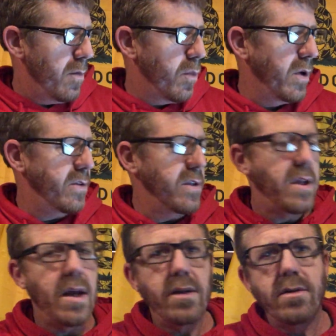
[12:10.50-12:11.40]

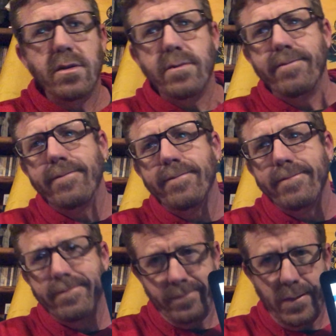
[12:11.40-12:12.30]
Presentation,
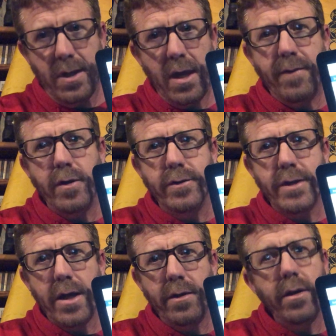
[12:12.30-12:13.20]
if you
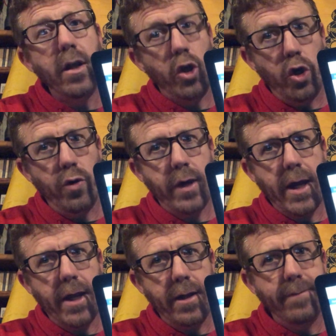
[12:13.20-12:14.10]
send it, you
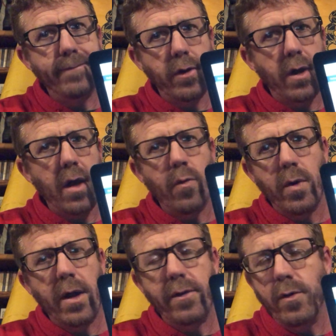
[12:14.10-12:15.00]
get it. Okay,
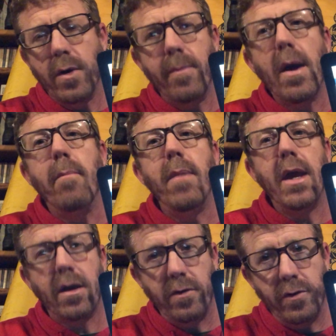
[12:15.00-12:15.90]
I'm not
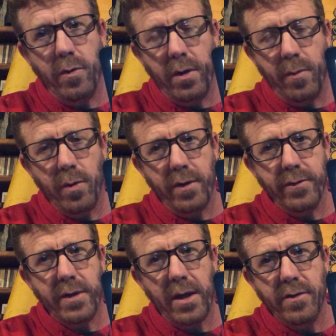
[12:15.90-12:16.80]
making you do any
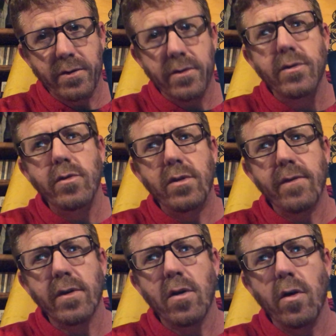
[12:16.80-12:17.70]
presentations. Too
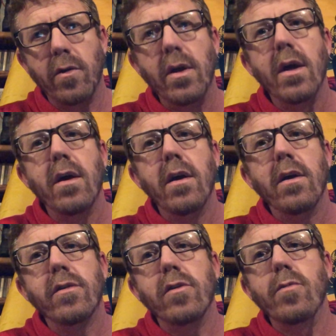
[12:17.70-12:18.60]
difficult,
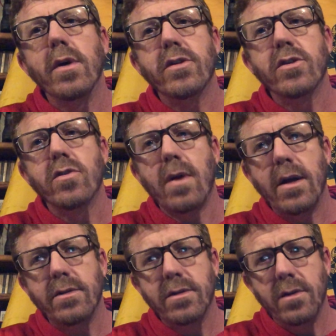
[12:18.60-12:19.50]
too much
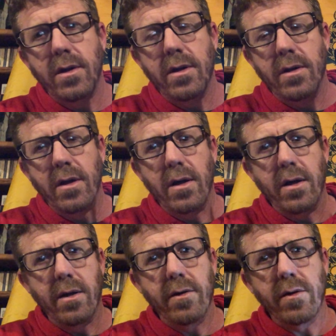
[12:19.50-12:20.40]
stress, and
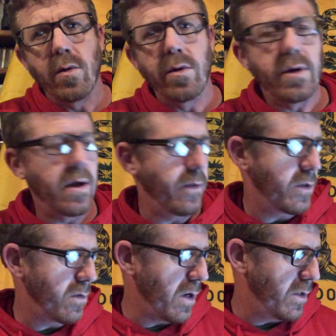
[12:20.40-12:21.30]
going down the
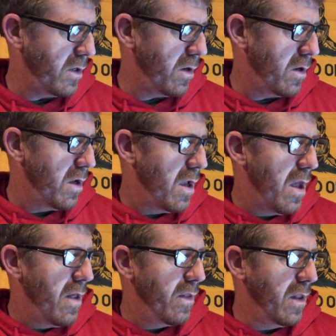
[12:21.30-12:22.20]
stretch here.
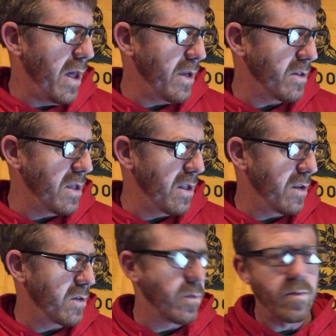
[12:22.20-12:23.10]
The last thing
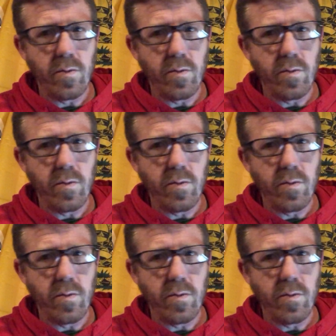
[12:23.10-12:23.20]
that's